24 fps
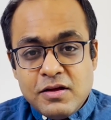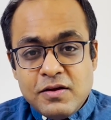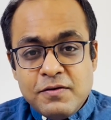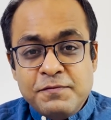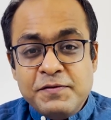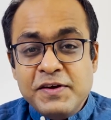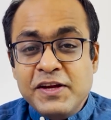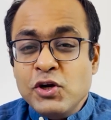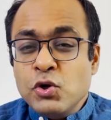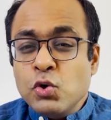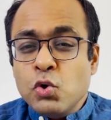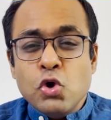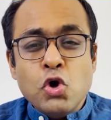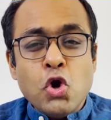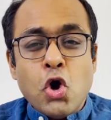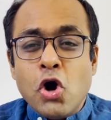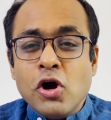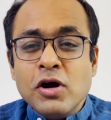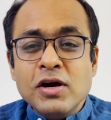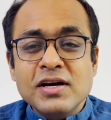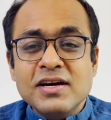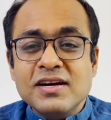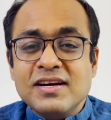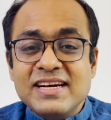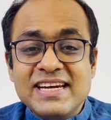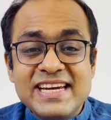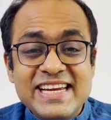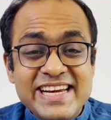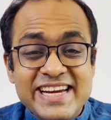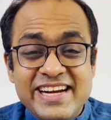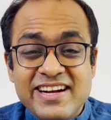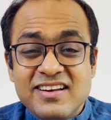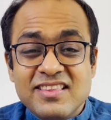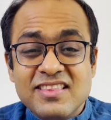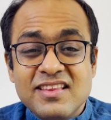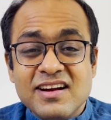We no longer
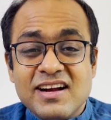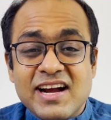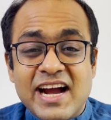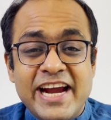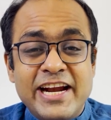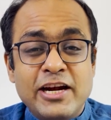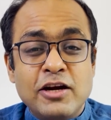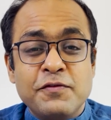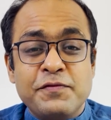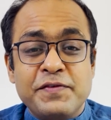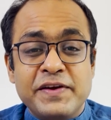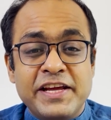need the kind of